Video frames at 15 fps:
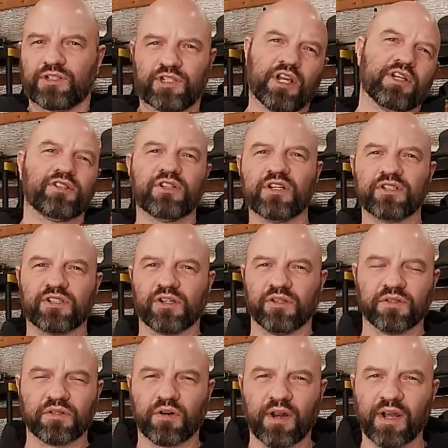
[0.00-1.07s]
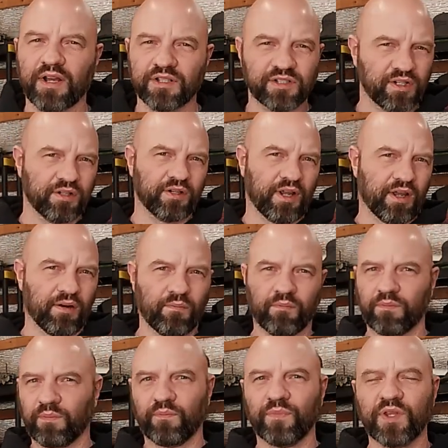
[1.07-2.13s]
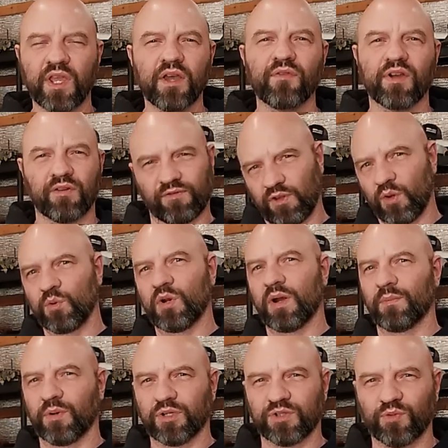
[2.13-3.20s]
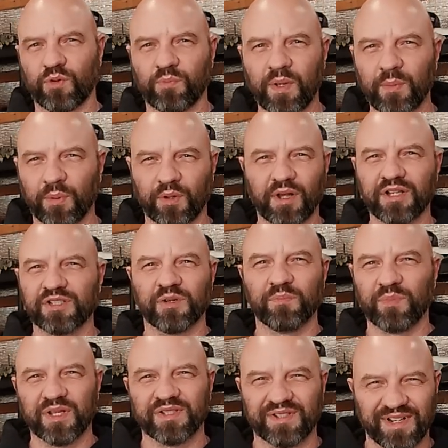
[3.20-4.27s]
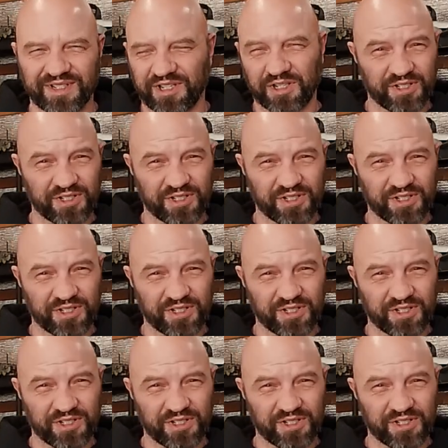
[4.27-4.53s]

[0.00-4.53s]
testing cylinder heads and, and giving flow numbers for people as a business.